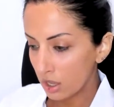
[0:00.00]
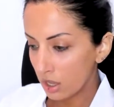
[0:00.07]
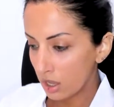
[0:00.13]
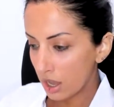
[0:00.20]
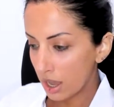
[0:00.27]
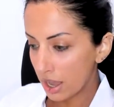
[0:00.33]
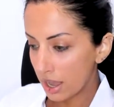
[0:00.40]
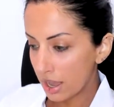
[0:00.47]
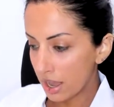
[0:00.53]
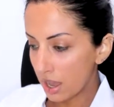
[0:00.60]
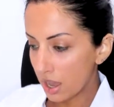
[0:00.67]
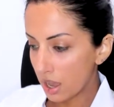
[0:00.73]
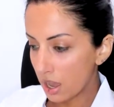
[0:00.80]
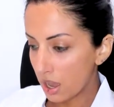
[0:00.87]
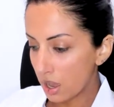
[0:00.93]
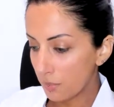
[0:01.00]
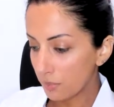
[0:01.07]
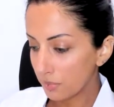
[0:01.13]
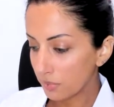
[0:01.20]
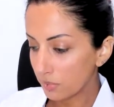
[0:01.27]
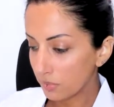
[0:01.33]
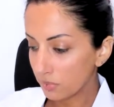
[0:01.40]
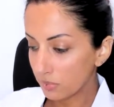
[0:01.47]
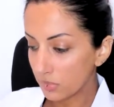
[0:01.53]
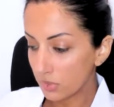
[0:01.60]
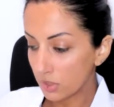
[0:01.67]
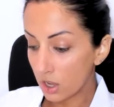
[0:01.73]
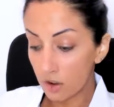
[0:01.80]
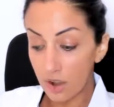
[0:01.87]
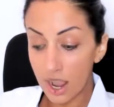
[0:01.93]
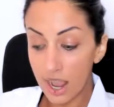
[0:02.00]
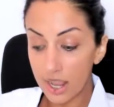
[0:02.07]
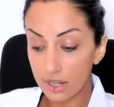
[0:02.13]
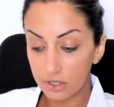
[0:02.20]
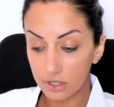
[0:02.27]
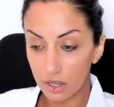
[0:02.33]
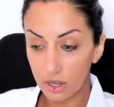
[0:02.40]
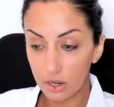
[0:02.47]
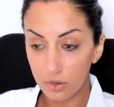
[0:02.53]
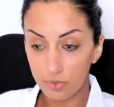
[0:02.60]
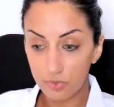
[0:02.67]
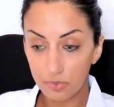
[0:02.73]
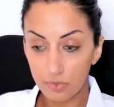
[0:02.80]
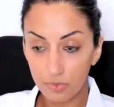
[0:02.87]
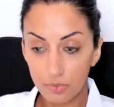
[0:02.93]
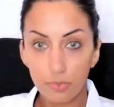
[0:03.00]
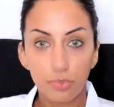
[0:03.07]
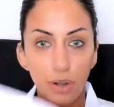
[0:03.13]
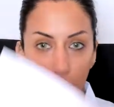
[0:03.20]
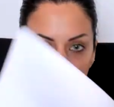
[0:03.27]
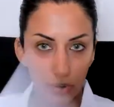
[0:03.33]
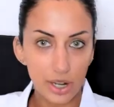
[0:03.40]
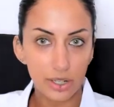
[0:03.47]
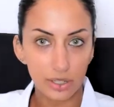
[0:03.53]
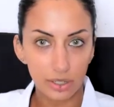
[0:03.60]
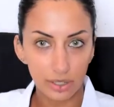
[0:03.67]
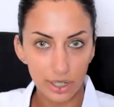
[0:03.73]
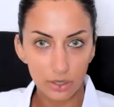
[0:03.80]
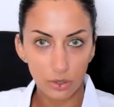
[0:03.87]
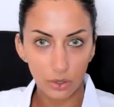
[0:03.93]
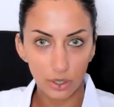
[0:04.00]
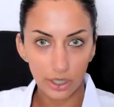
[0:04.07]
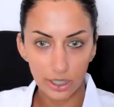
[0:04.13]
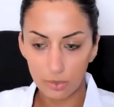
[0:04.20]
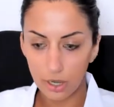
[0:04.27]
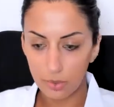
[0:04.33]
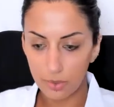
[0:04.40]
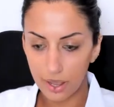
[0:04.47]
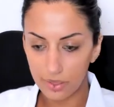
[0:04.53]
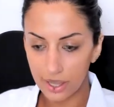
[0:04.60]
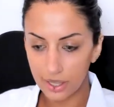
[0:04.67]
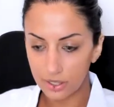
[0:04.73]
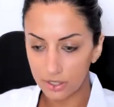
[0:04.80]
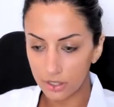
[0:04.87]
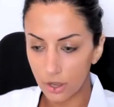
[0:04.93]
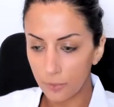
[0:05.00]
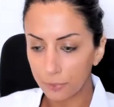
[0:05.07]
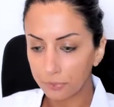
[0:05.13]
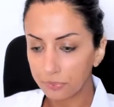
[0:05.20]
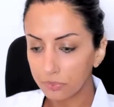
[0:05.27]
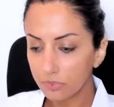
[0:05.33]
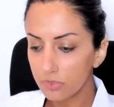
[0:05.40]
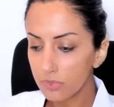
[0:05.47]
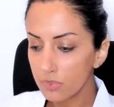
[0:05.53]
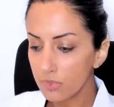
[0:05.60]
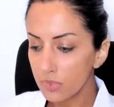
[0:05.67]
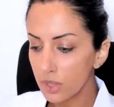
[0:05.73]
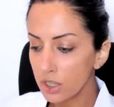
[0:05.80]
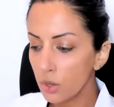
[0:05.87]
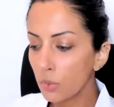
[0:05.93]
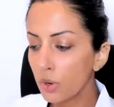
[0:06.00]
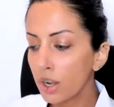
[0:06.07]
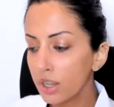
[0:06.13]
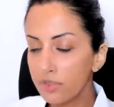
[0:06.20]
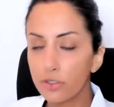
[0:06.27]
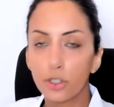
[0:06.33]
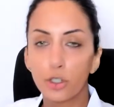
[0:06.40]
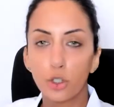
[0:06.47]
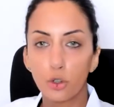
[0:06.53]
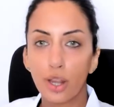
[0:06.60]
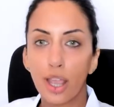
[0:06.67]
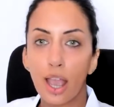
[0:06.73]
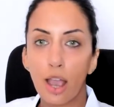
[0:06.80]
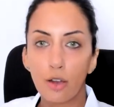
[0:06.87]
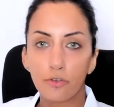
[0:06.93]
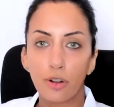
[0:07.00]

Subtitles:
Alright, so preparation. Let's talk a little bit about that. So you want to leave your jewelry out for a